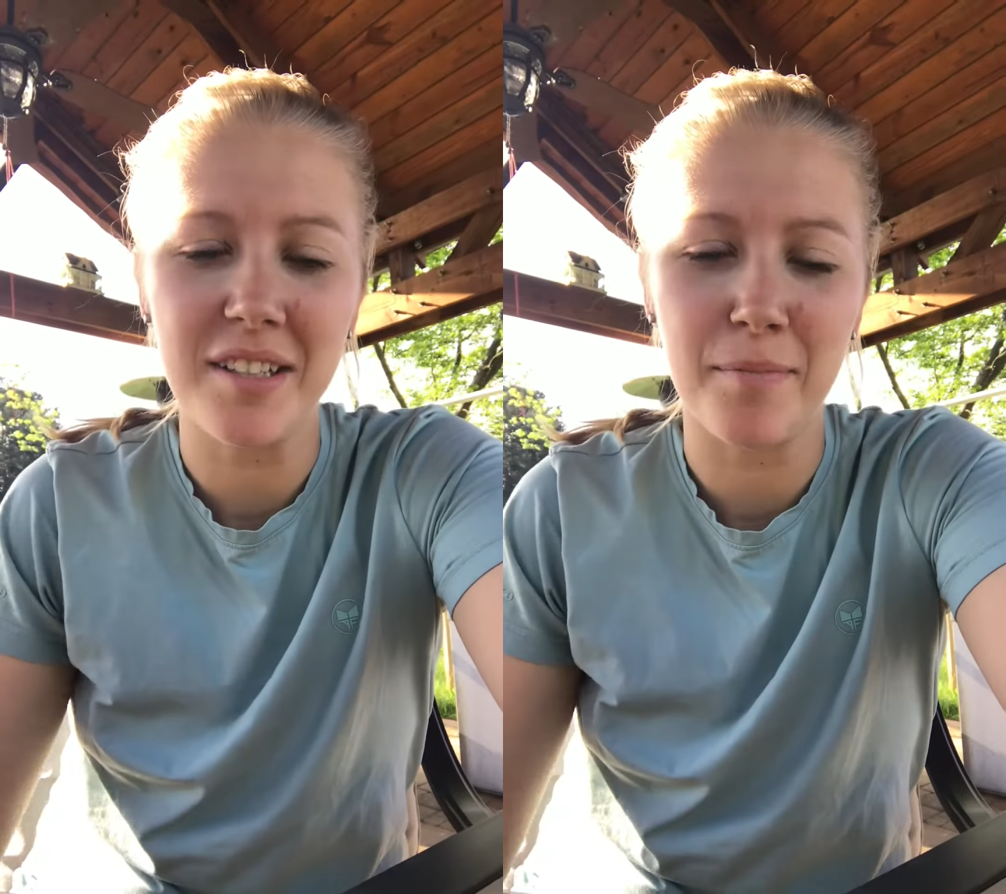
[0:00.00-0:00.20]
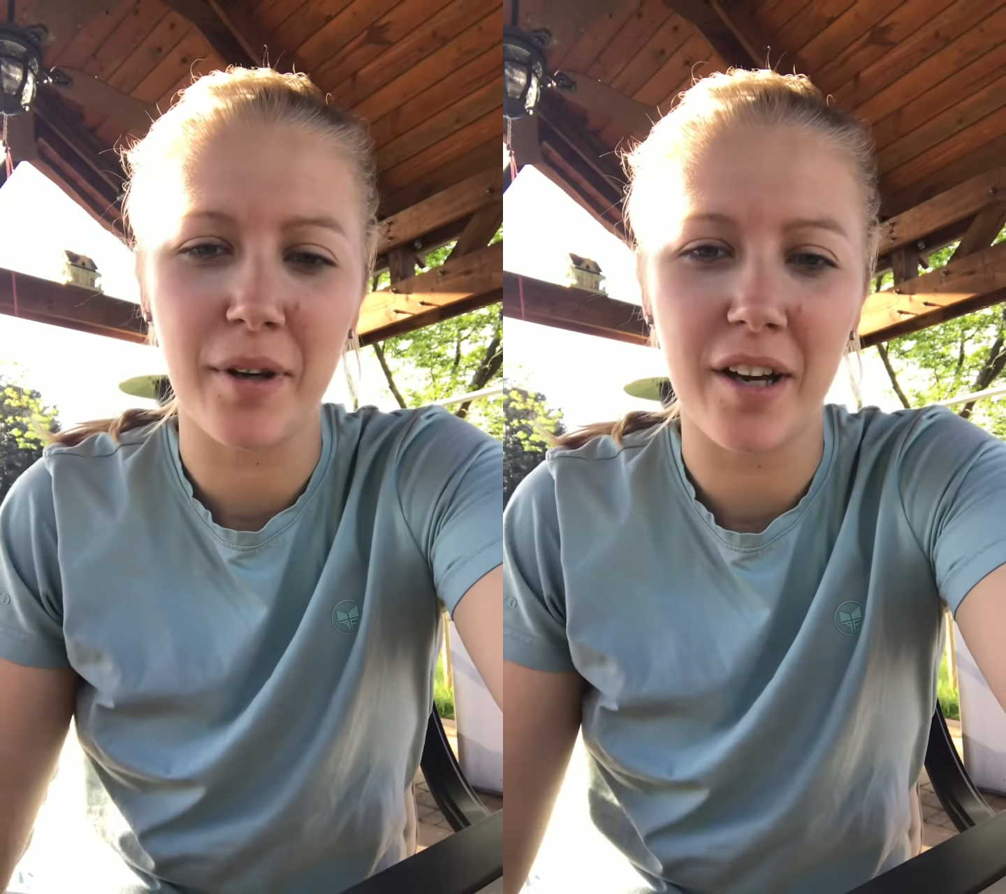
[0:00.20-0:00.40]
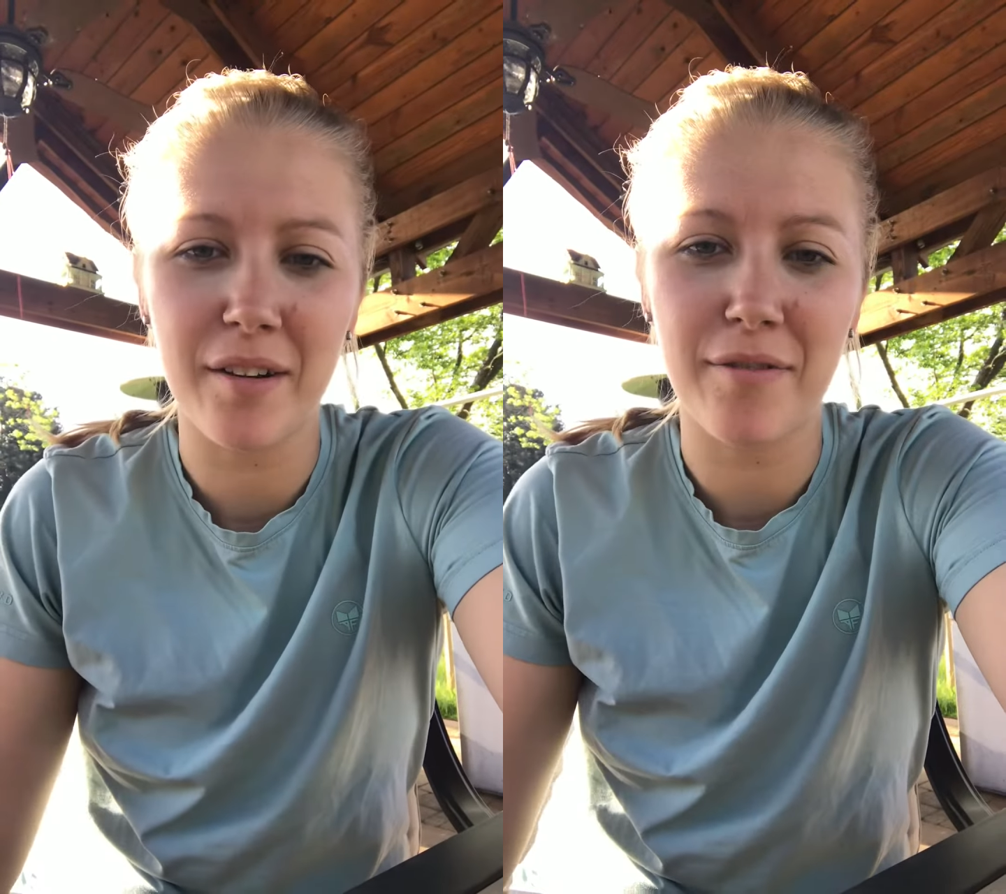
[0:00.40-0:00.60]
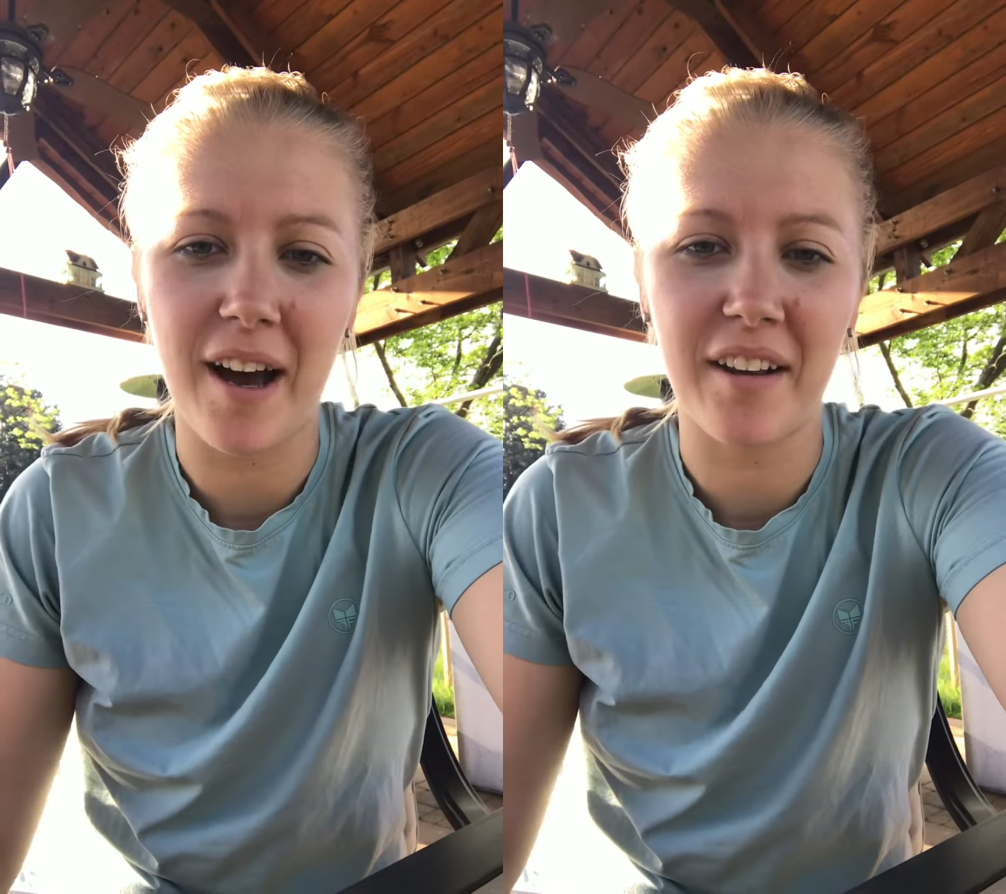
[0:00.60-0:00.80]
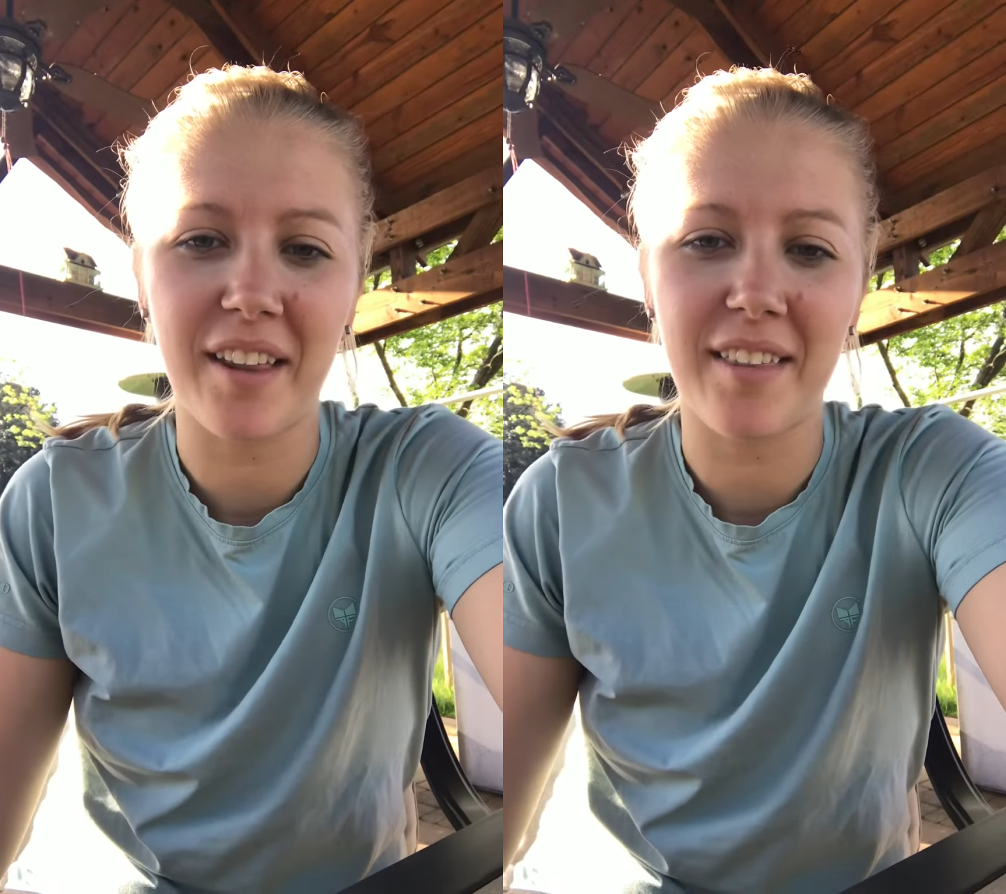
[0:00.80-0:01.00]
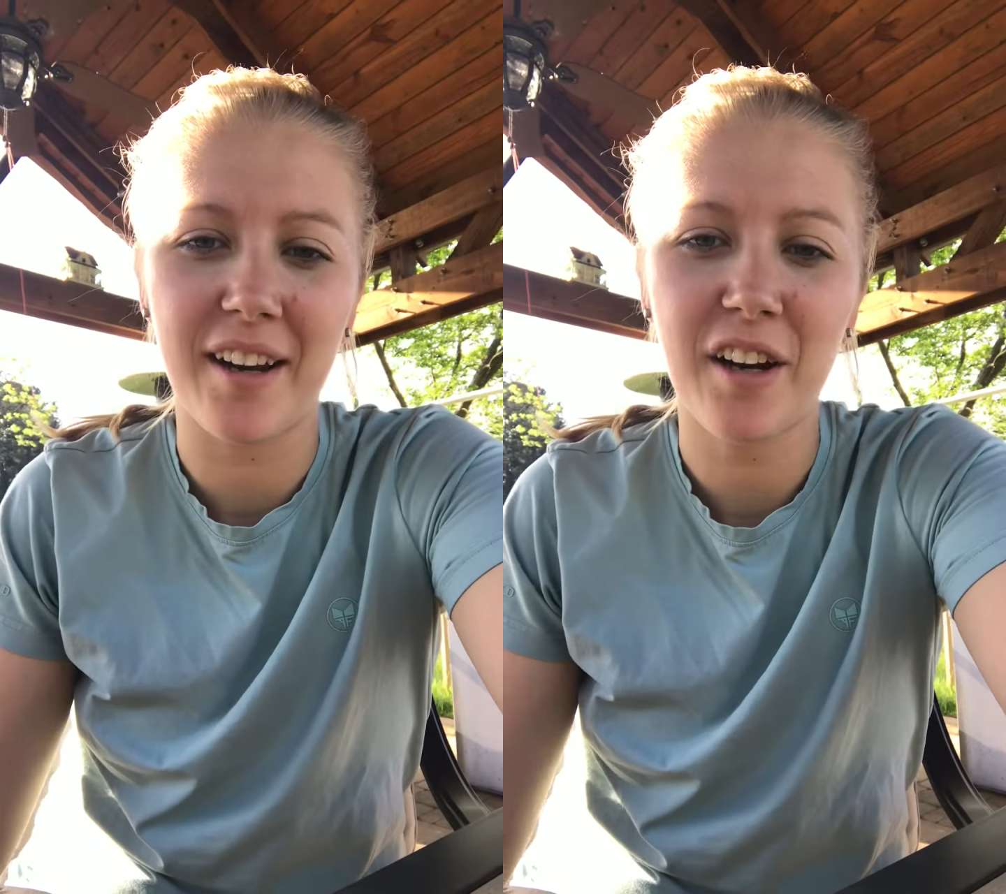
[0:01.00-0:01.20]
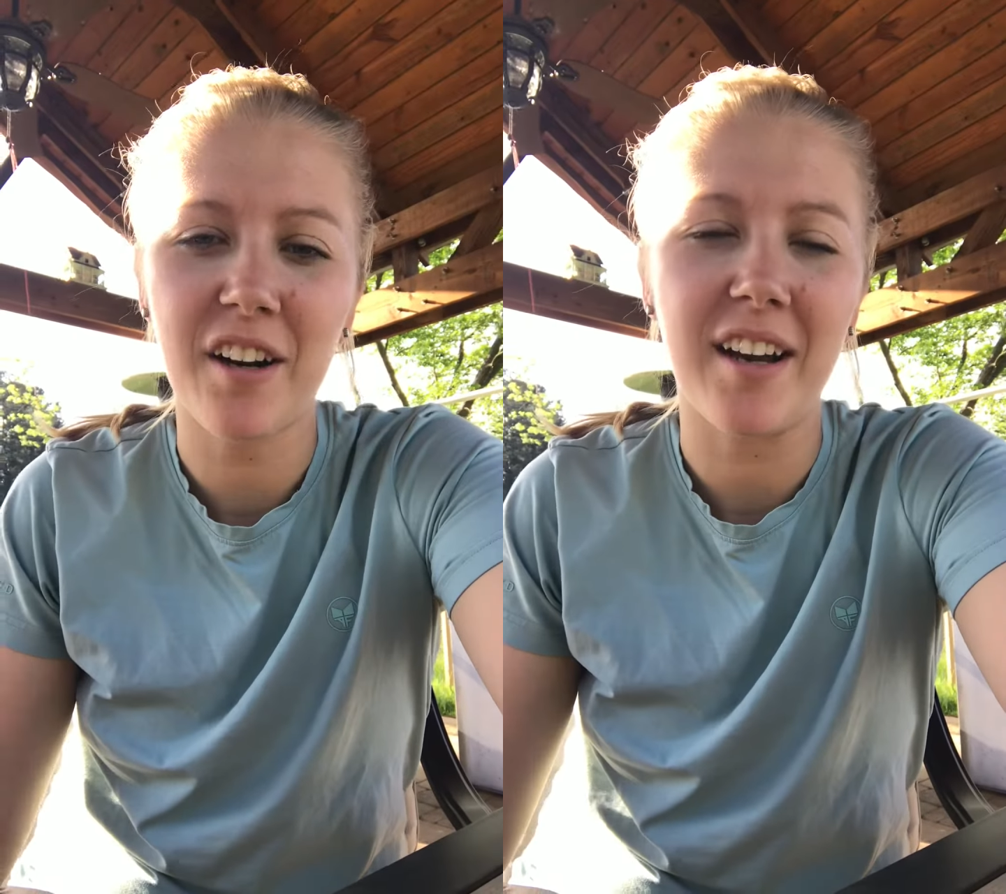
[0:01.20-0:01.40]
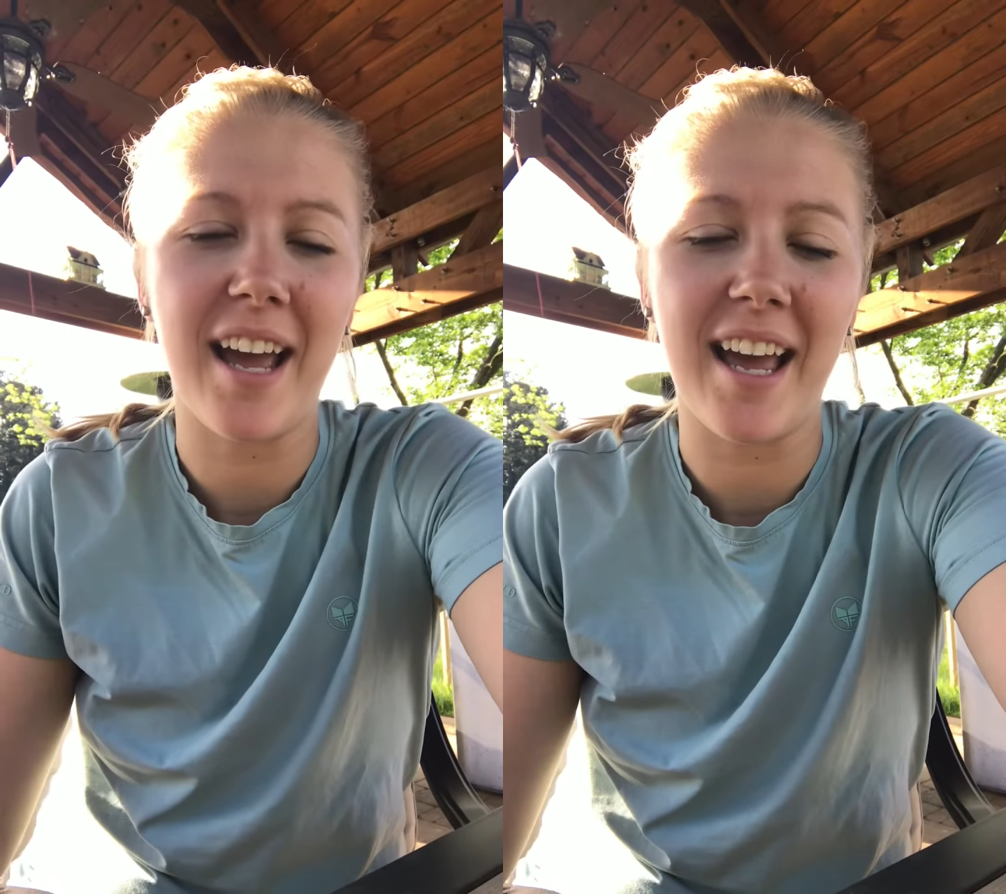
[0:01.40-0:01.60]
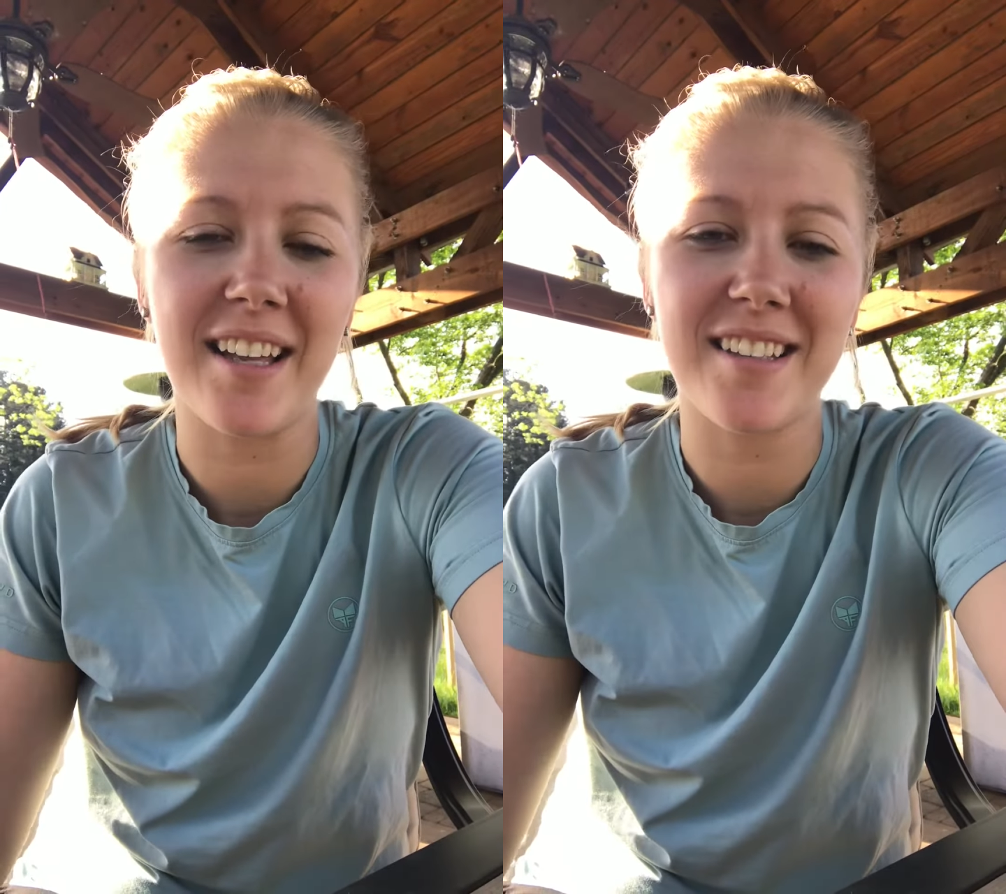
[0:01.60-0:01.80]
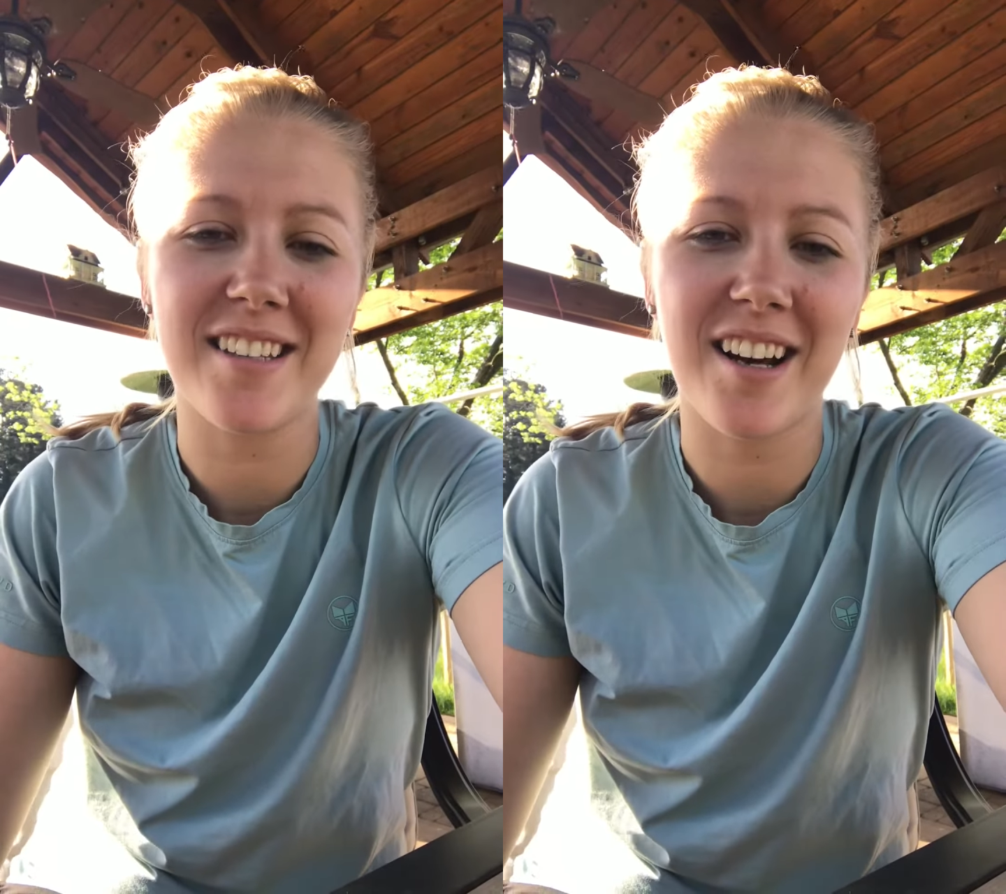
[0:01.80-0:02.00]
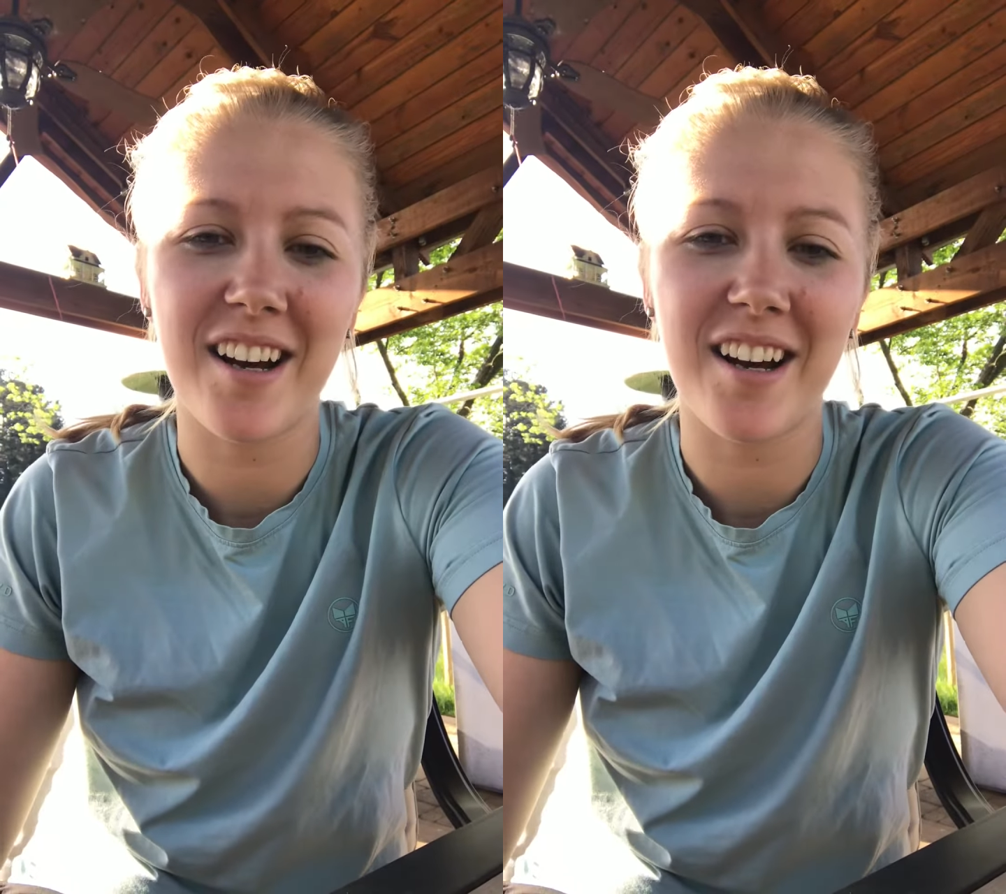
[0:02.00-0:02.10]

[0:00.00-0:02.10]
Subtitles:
but finally there. And